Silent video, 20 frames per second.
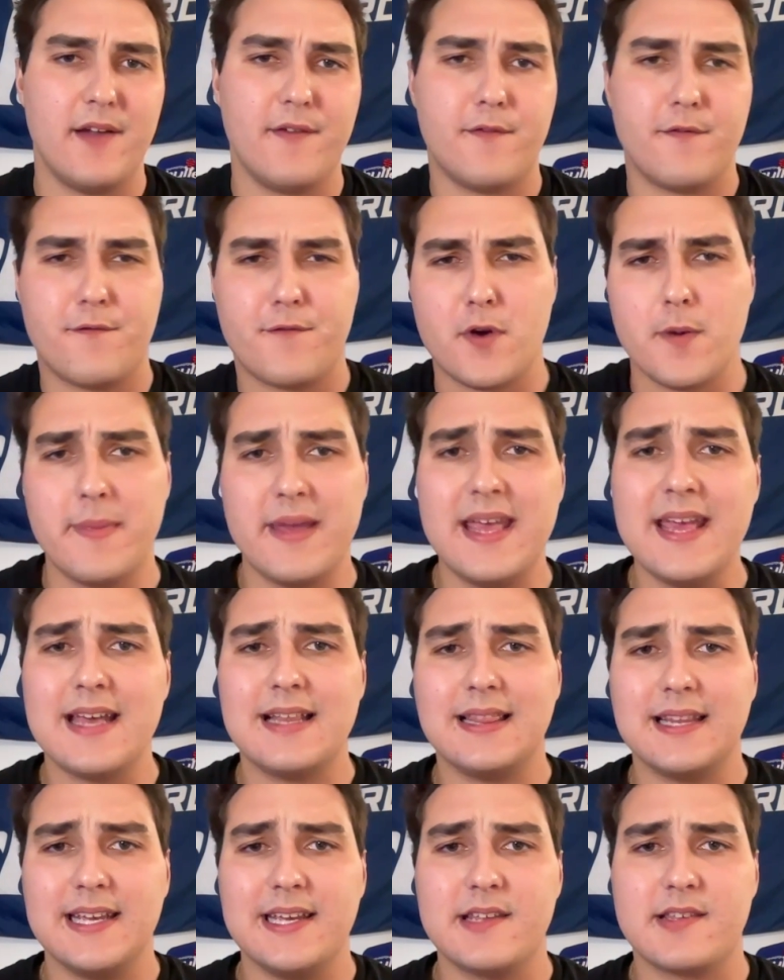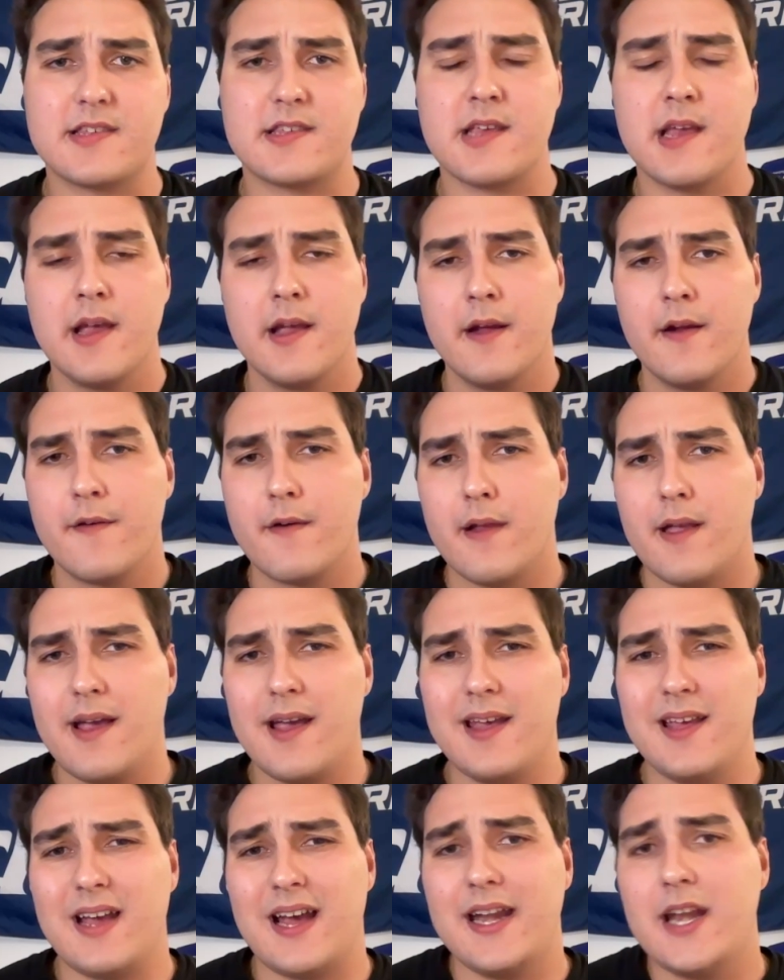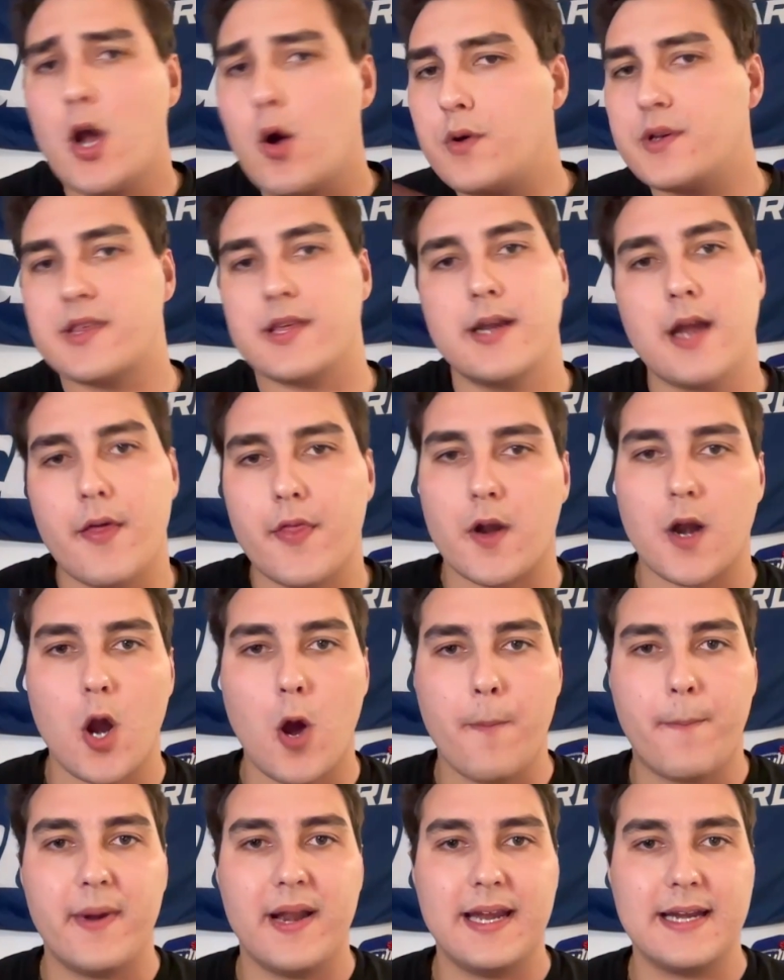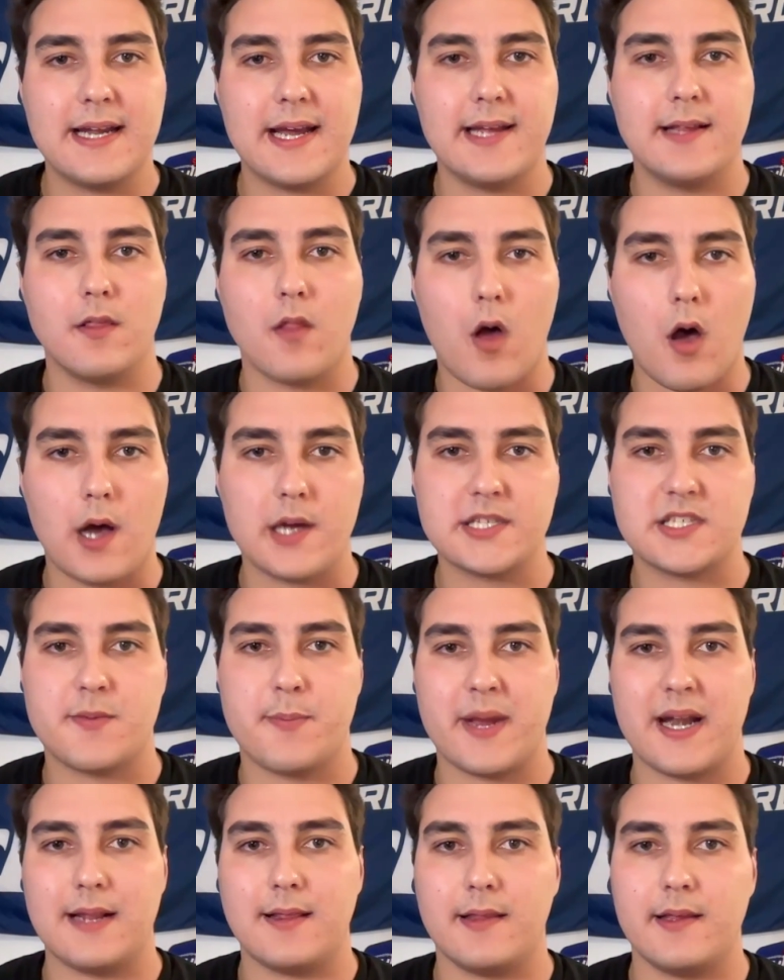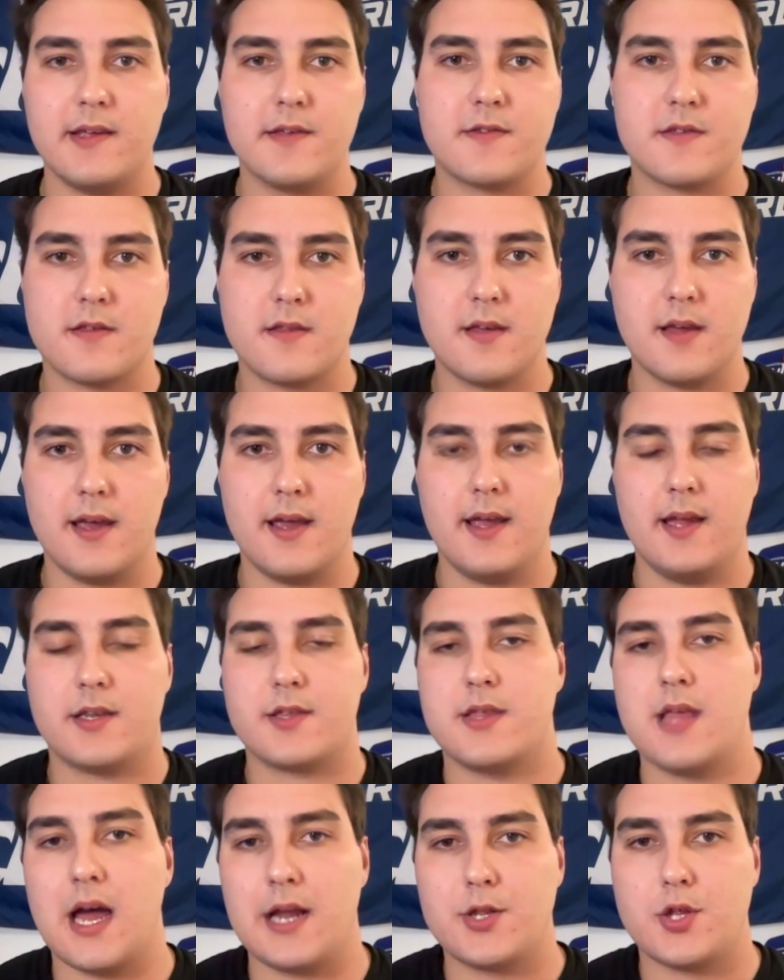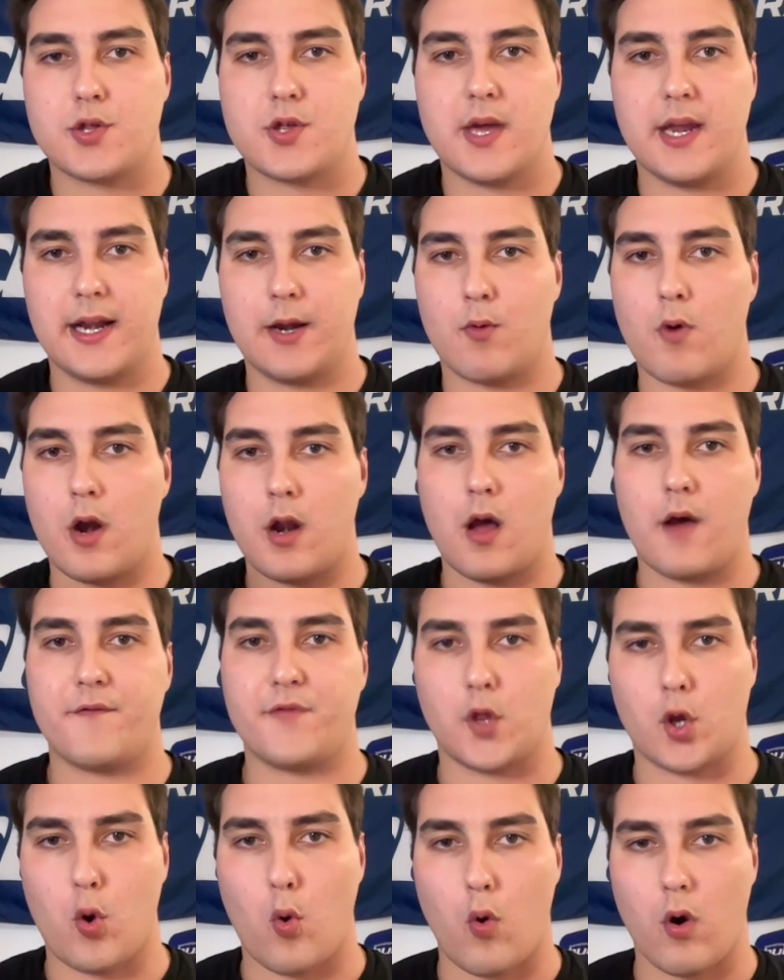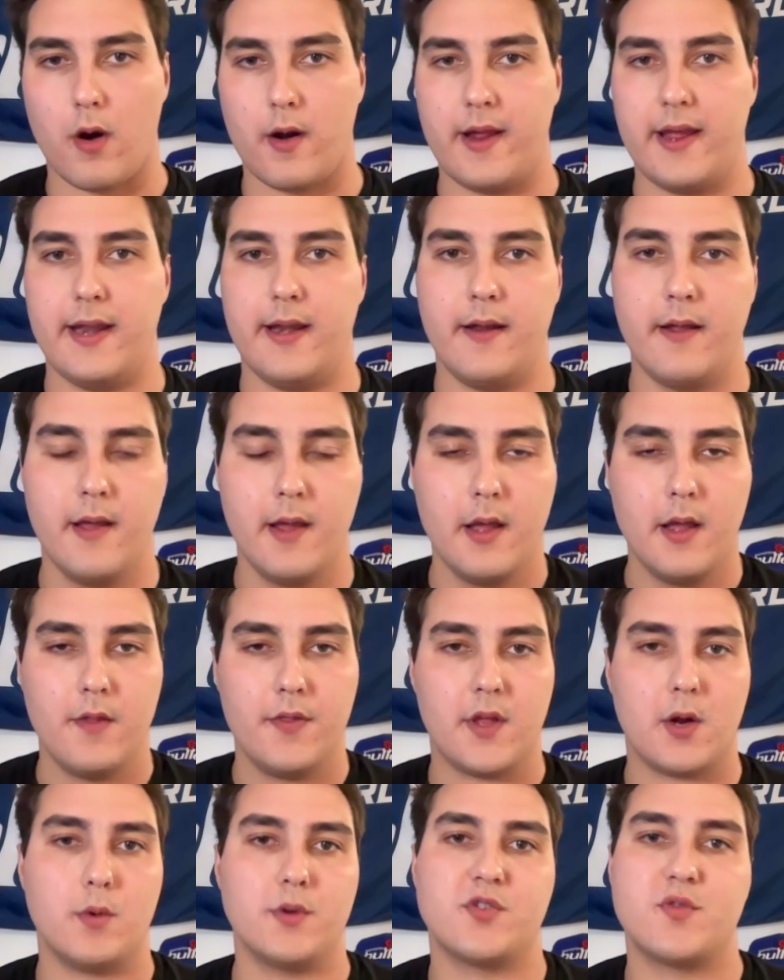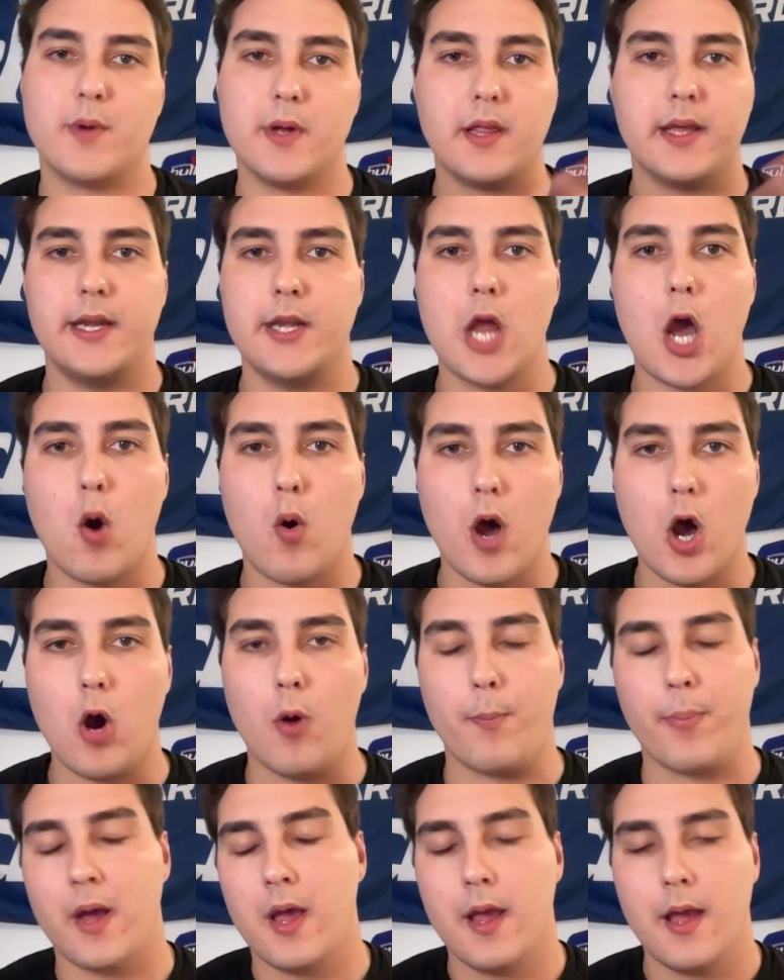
for me, at least, I know it's another opening night loss, but at least it's not just getting run off the court and there was really no hope.